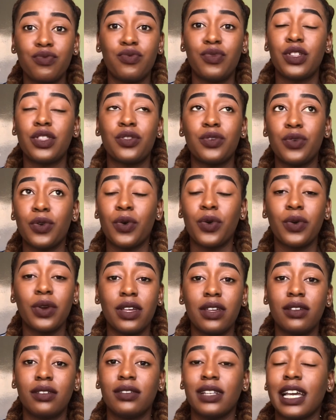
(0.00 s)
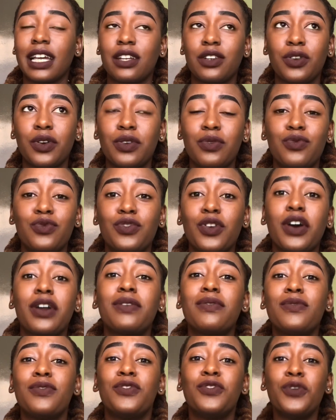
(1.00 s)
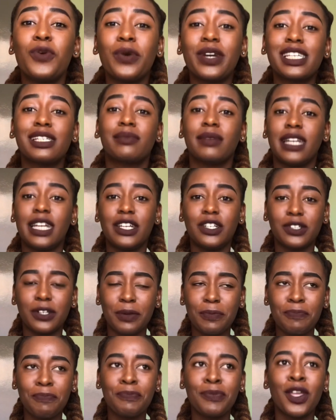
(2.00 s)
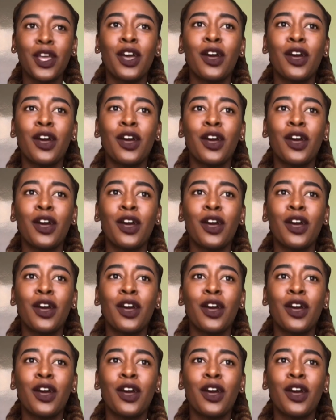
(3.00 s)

with no explanation.